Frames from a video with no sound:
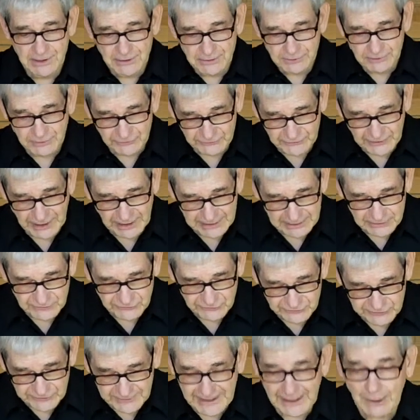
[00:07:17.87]
because I can
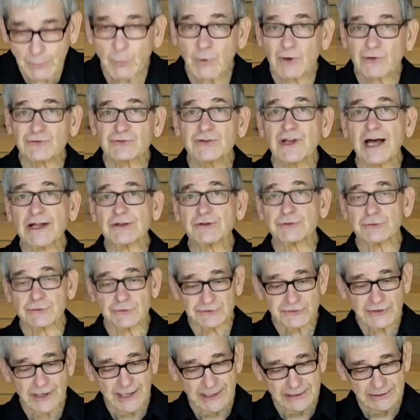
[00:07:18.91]
see that was not too
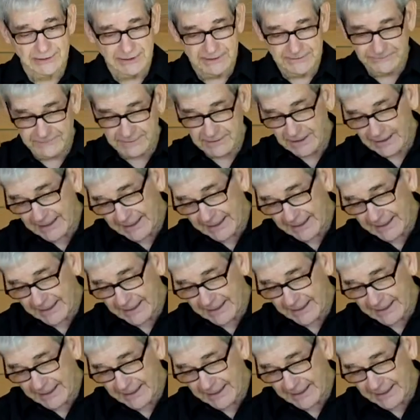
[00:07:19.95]
scientific.